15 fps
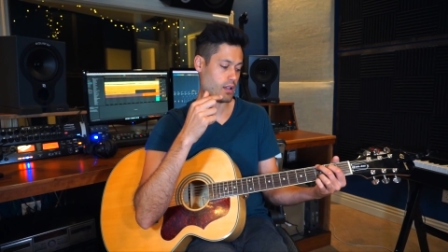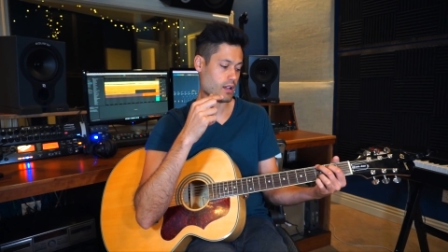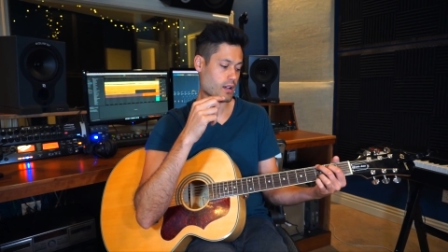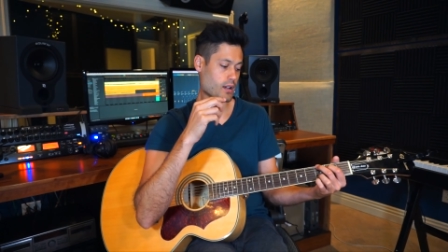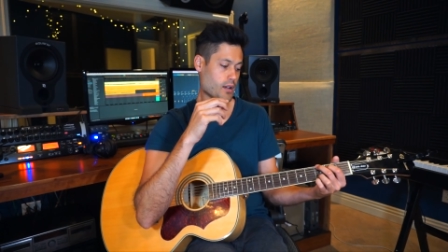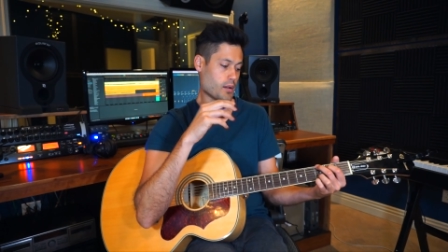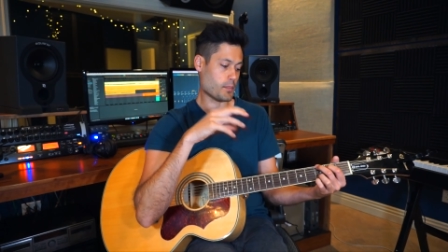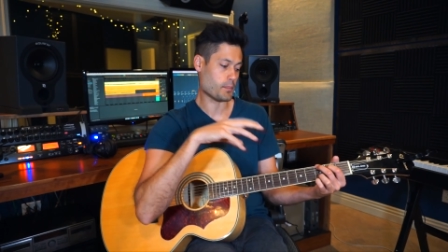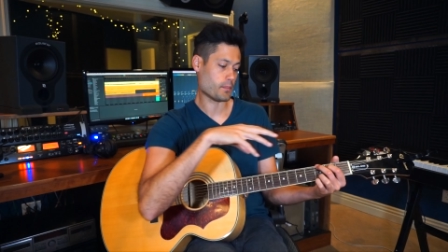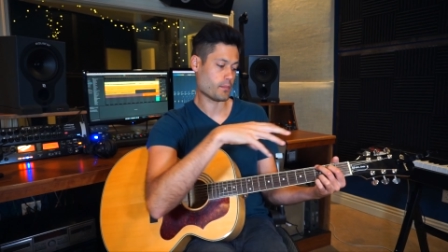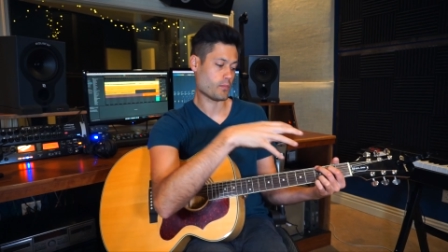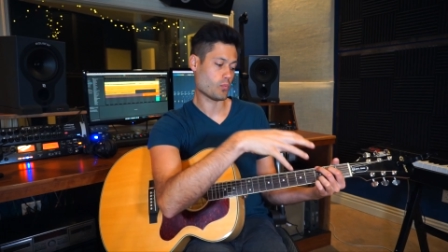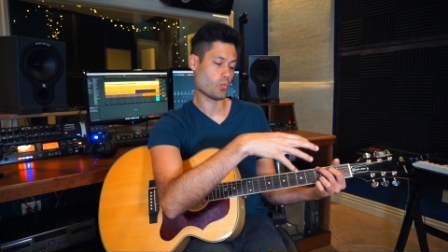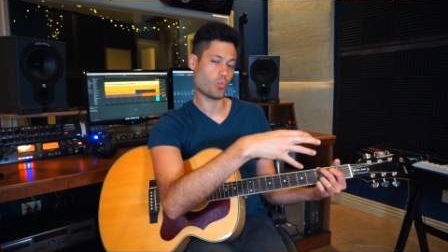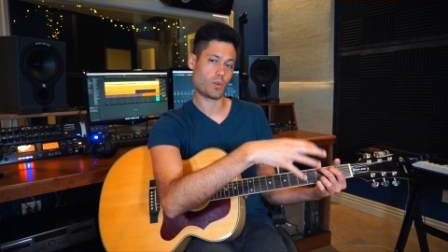
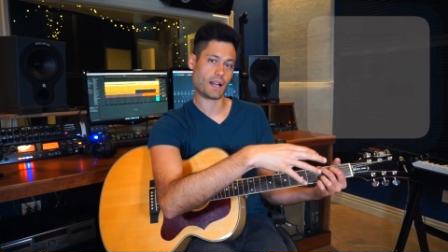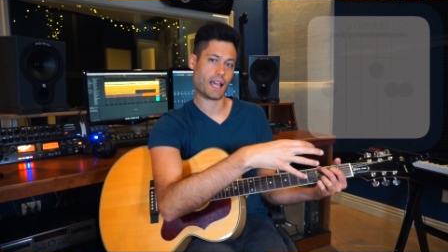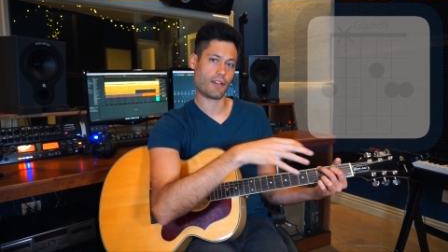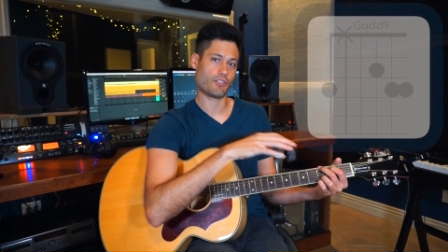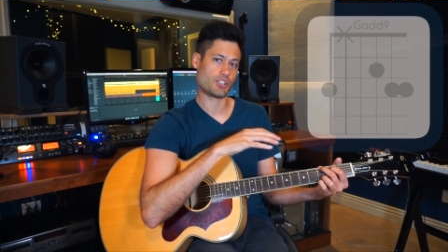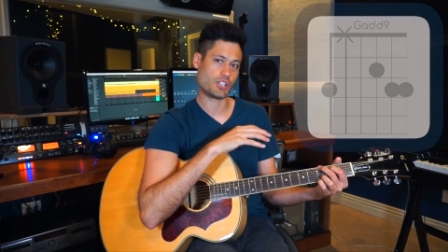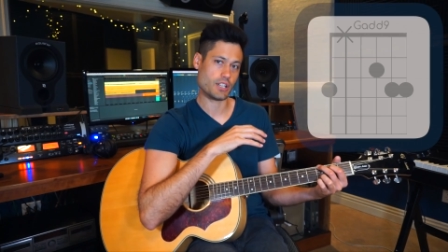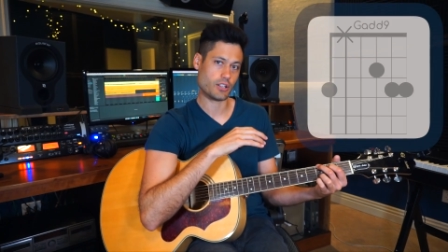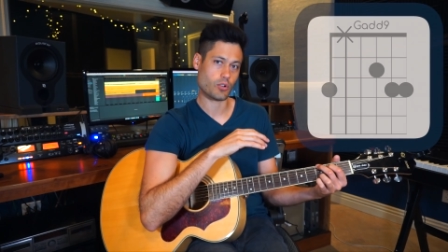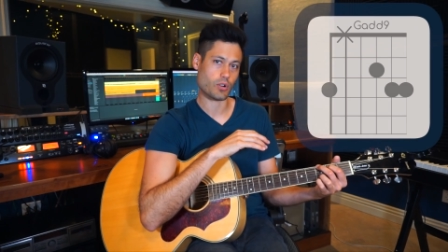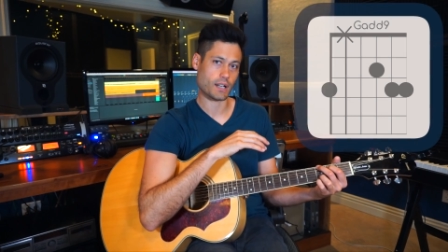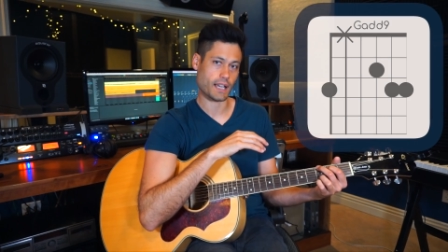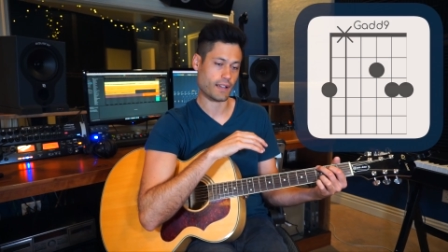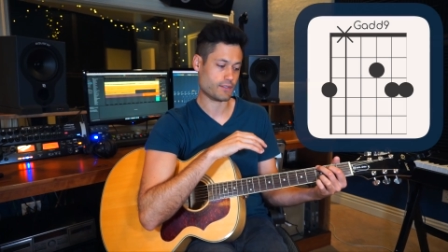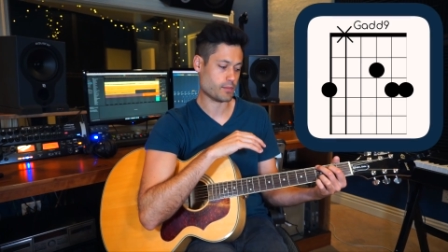when I have a G
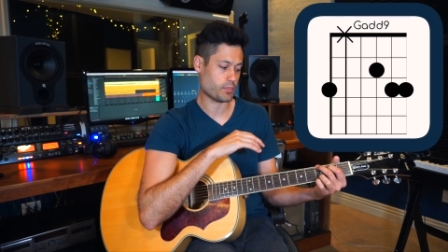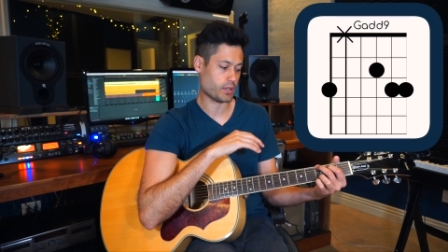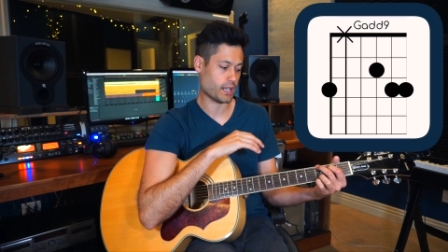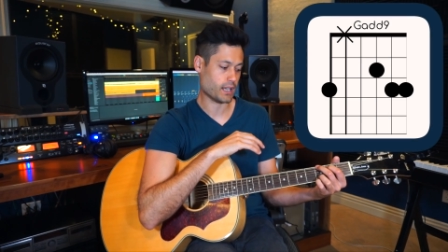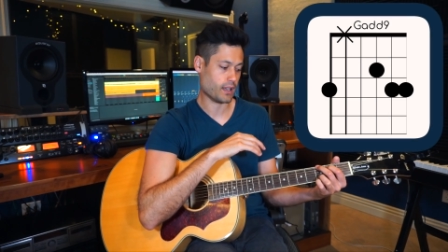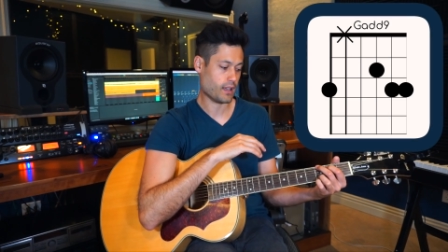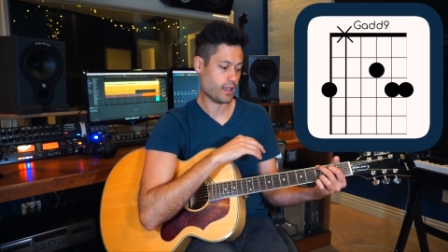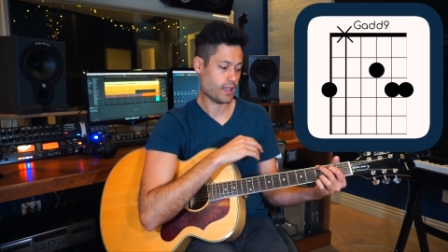chord I have to play,